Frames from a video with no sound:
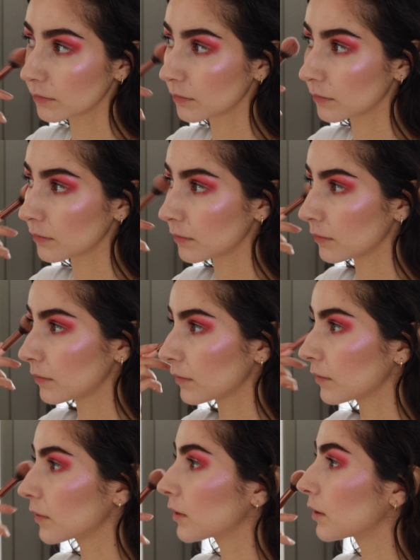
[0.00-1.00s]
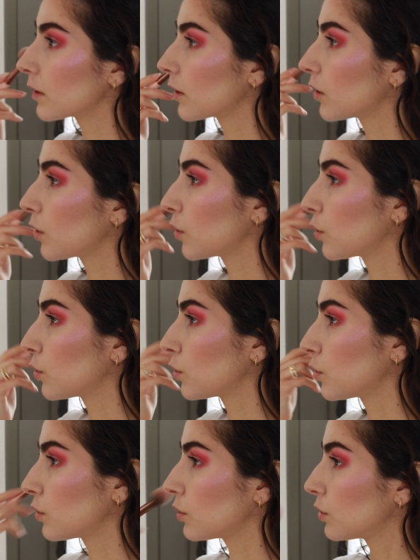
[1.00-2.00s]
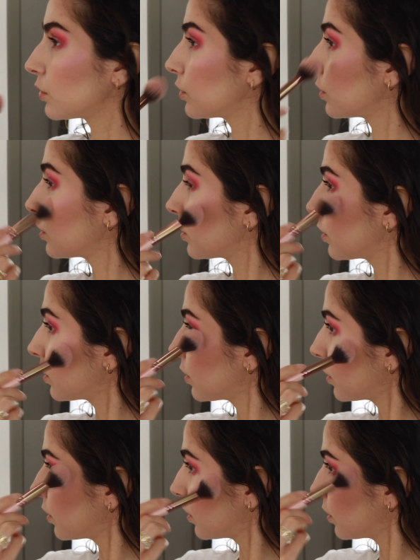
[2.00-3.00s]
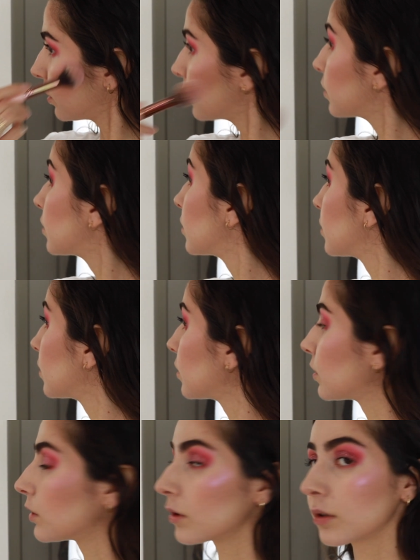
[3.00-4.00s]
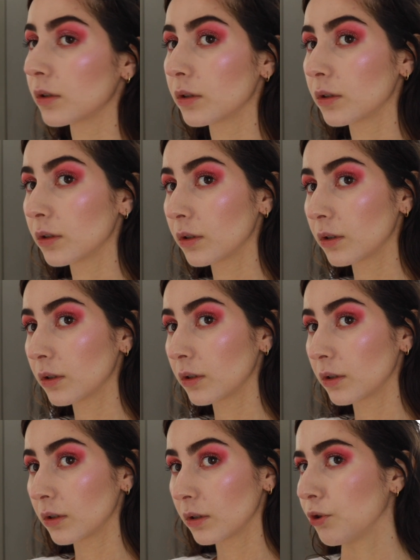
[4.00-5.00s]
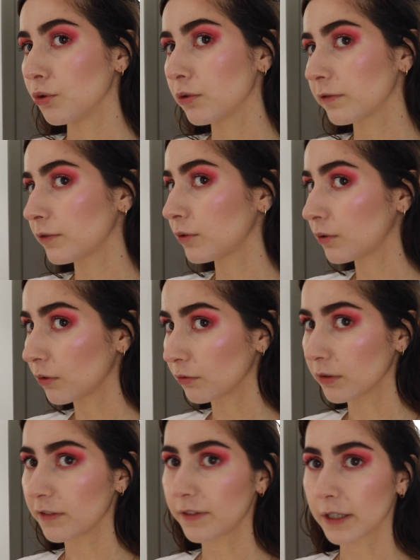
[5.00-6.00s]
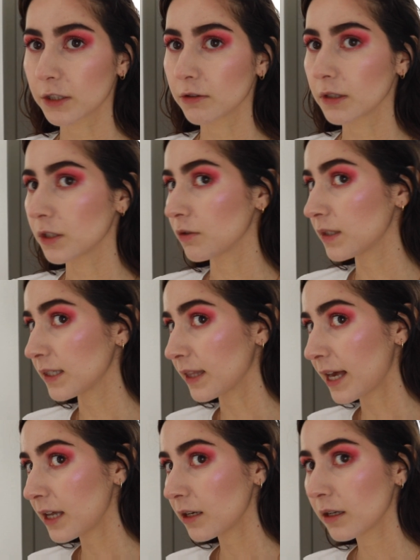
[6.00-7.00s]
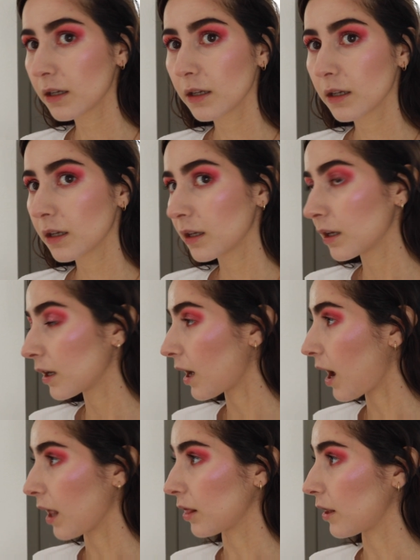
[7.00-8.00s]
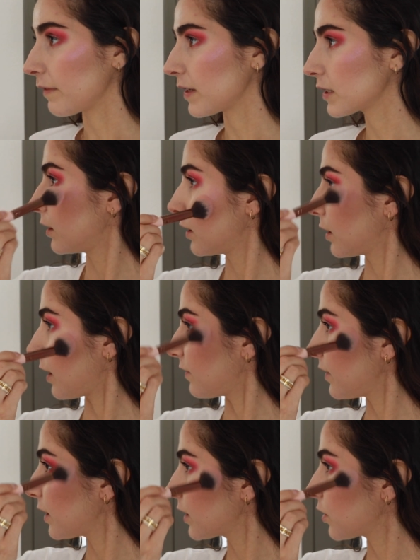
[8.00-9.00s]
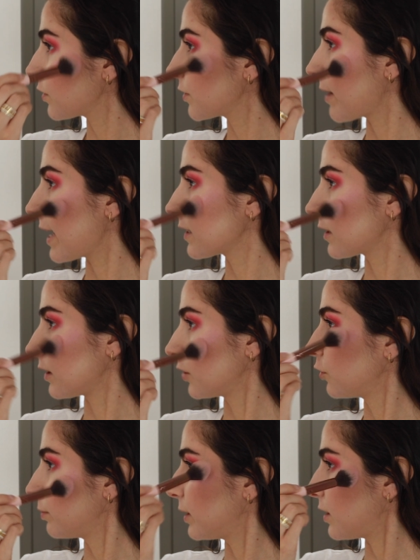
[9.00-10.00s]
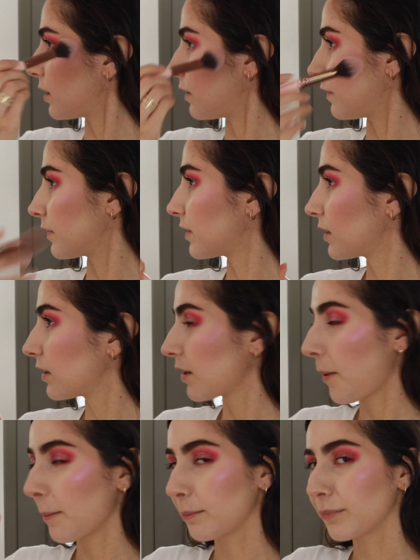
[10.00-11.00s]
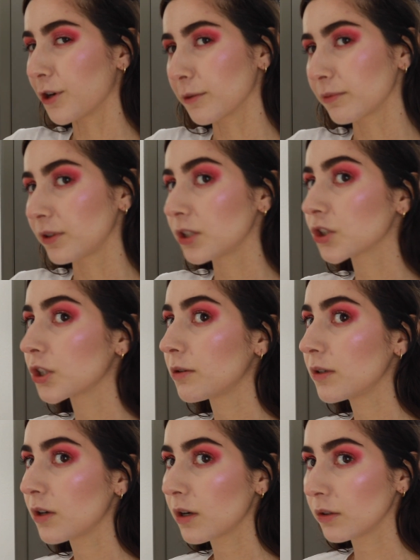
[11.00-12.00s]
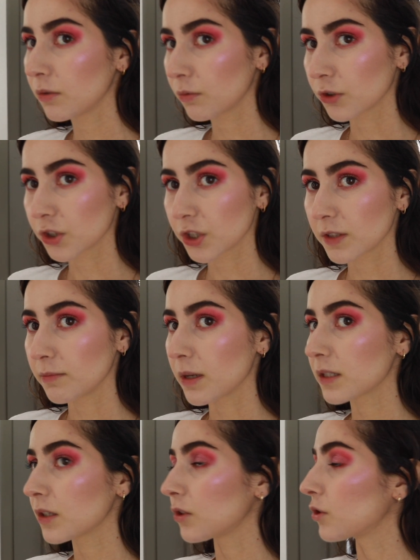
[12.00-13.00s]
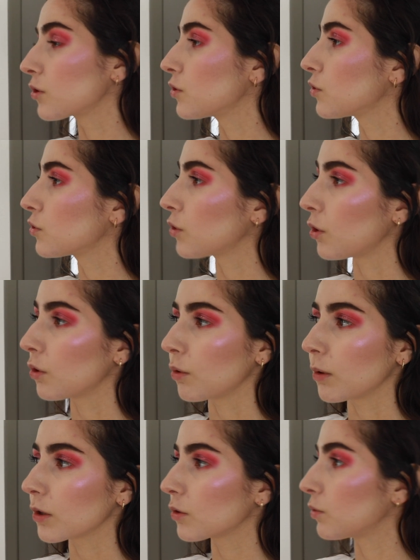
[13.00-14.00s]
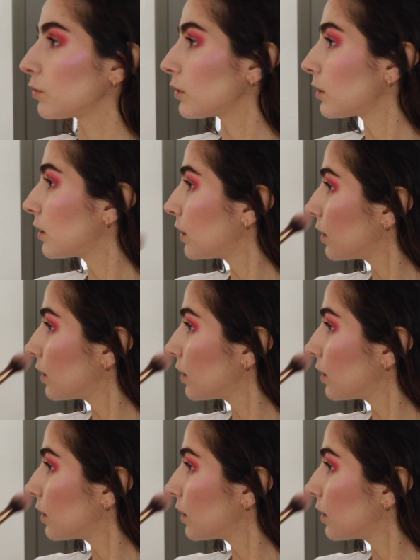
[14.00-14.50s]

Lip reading: It's like the most beautiful pinky sort of highlighter that just has this beautiful reflect to it. Do you see that? I love it. I feel like it also has a little bit of purplish going on, which just makes it look so cool.